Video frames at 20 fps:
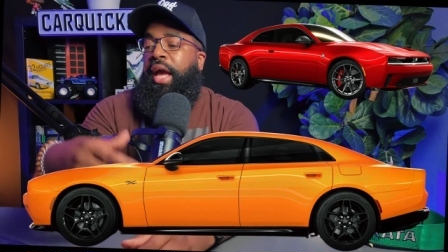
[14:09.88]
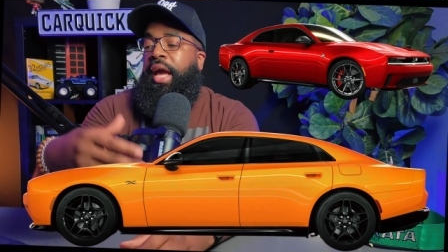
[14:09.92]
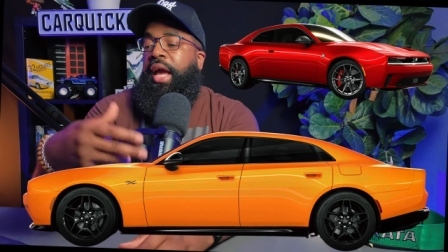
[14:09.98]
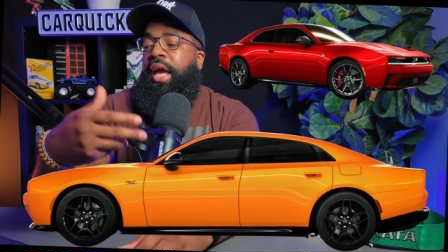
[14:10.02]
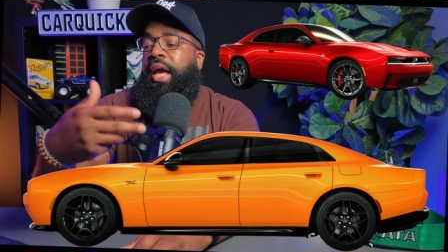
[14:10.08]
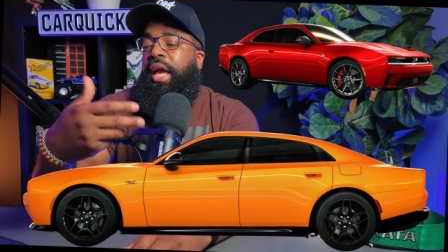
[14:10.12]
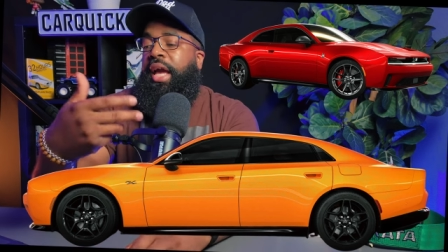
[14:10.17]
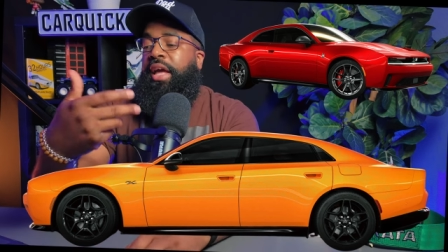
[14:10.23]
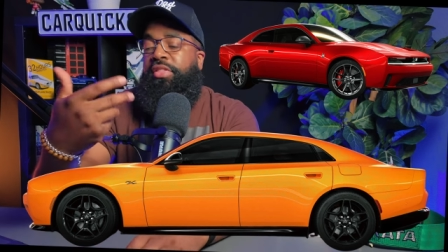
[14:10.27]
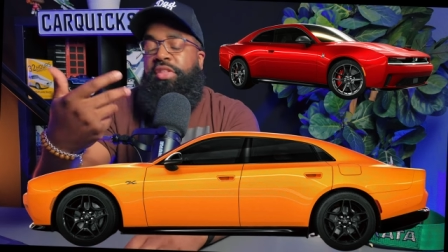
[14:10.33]

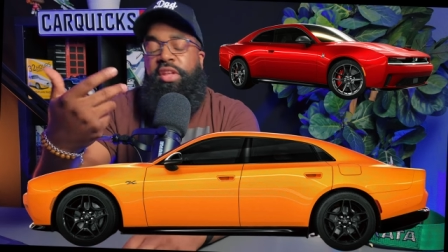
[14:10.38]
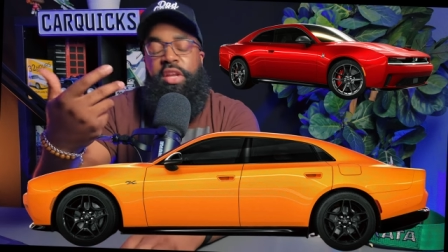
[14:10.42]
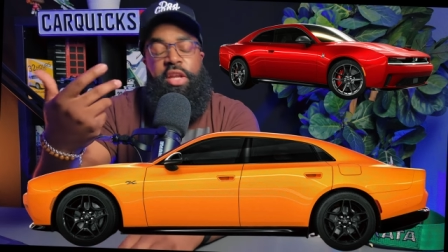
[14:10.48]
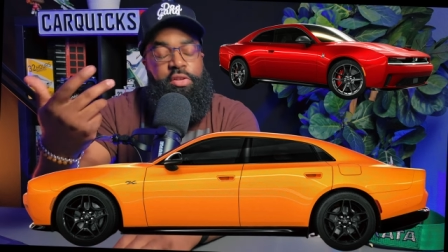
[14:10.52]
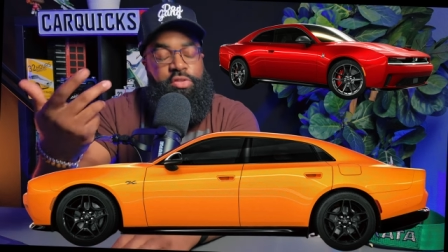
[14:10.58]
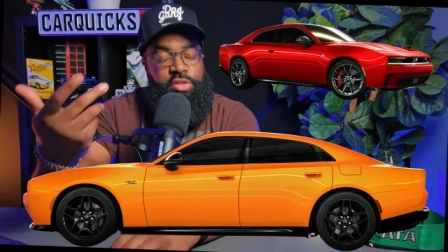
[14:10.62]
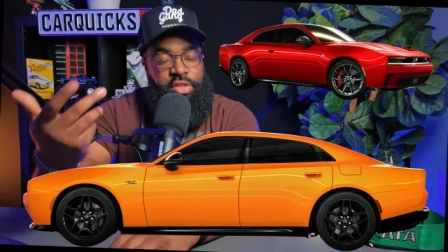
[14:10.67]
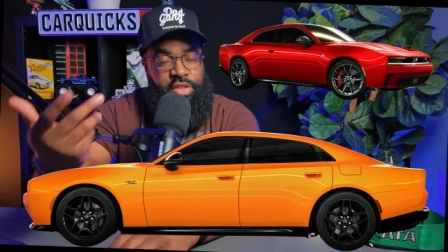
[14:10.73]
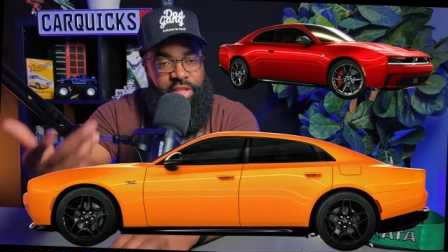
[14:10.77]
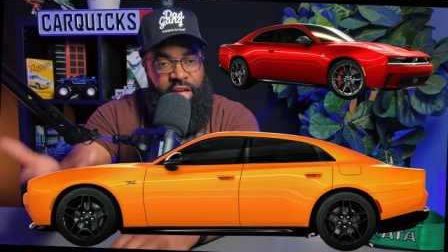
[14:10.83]
And then
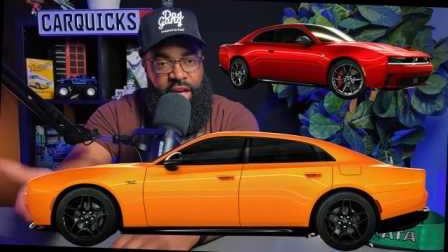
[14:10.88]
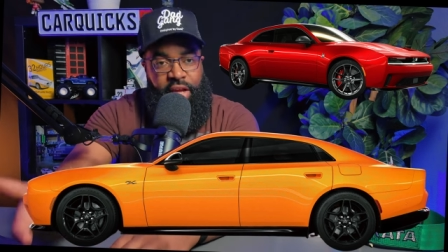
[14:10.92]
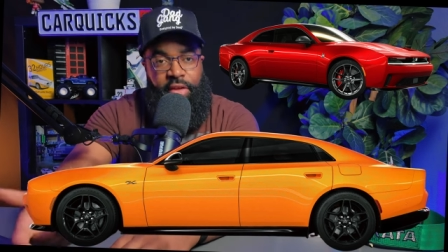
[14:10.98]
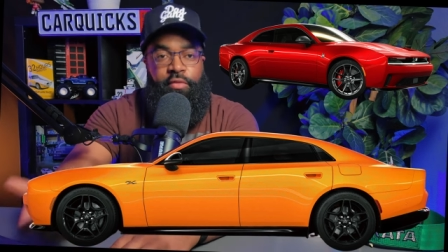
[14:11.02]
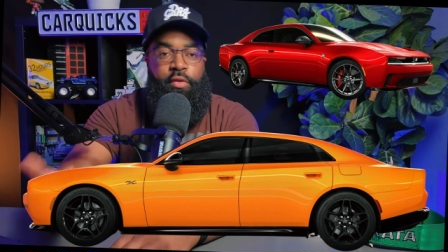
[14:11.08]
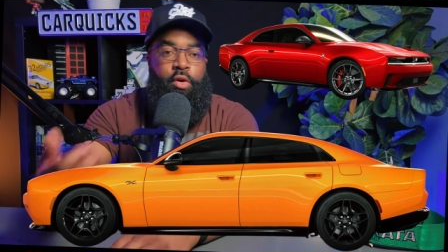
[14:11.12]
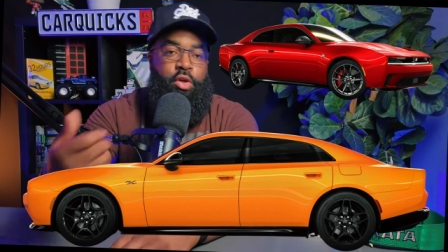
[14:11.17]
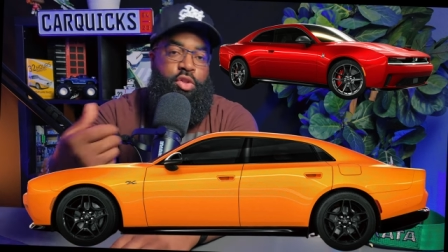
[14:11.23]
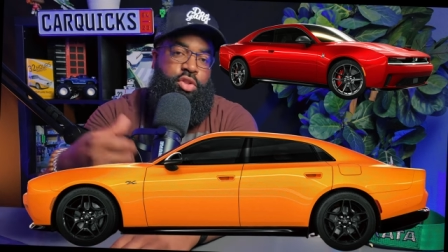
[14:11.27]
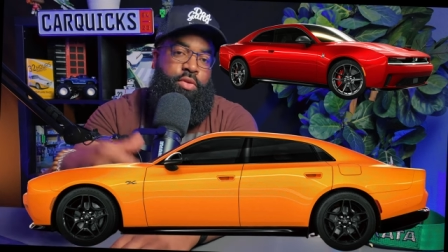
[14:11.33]
there's the second
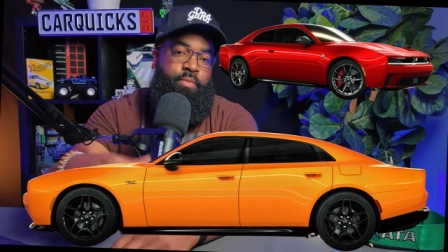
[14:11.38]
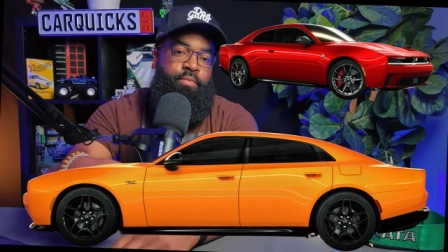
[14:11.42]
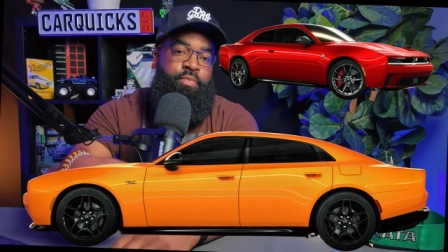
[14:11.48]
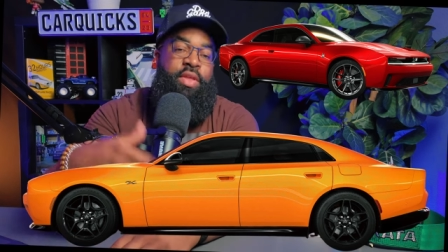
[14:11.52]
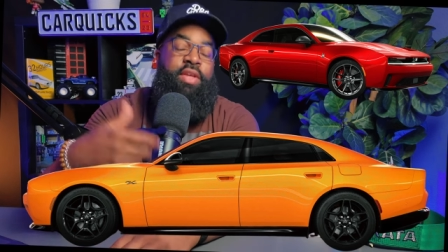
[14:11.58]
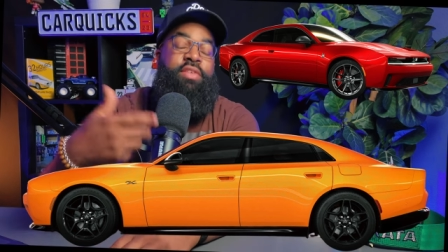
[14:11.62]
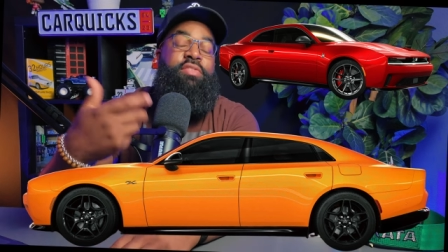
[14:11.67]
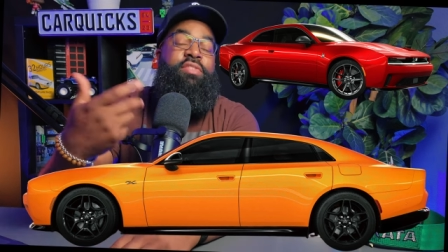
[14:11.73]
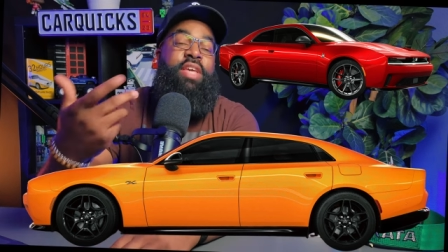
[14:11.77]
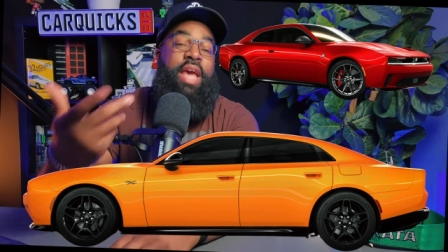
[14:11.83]
version,
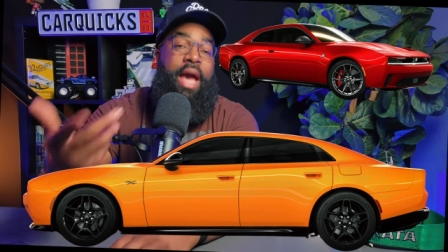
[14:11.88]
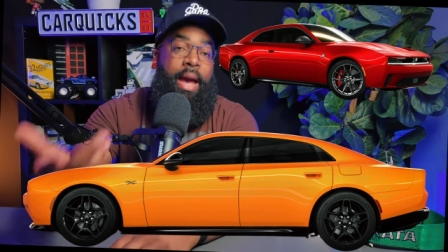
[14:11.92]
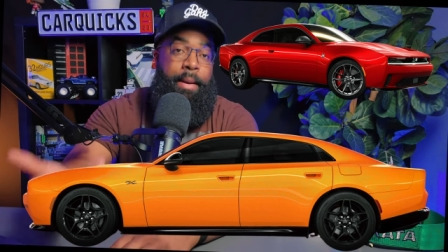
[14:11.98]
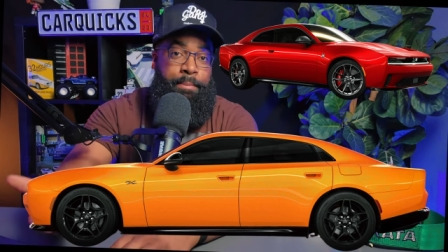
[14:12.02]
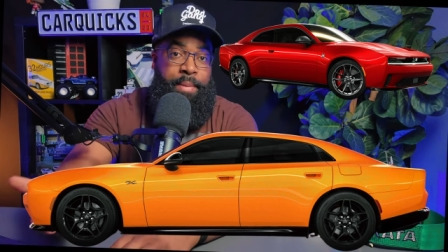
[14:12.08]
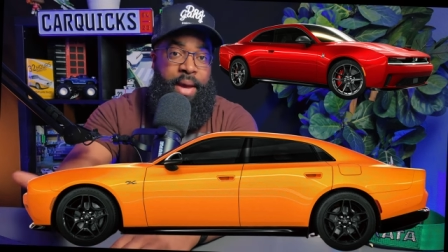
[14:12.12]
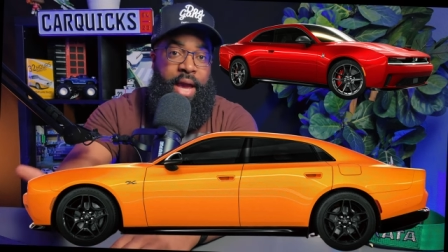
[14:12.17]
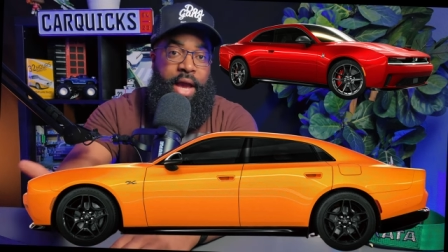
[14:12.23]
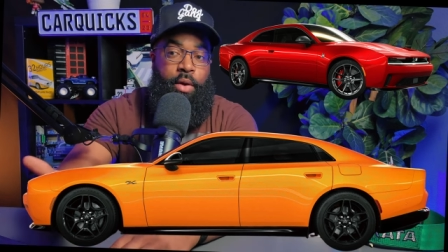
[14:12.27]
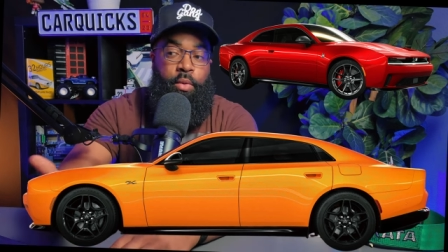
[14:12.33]
the Scat
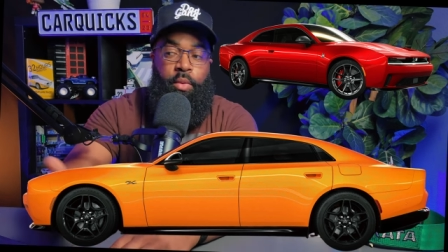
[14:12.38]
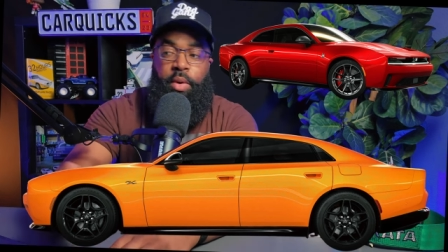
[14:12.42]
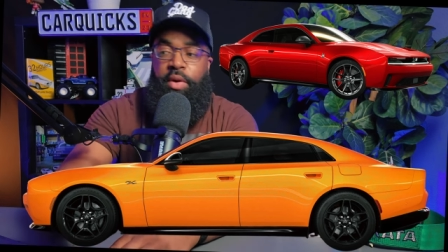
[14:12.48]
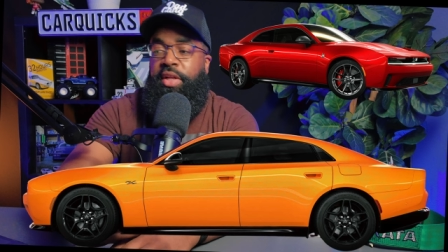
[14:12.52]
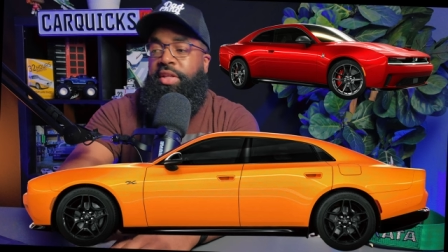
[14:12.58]
Pack one.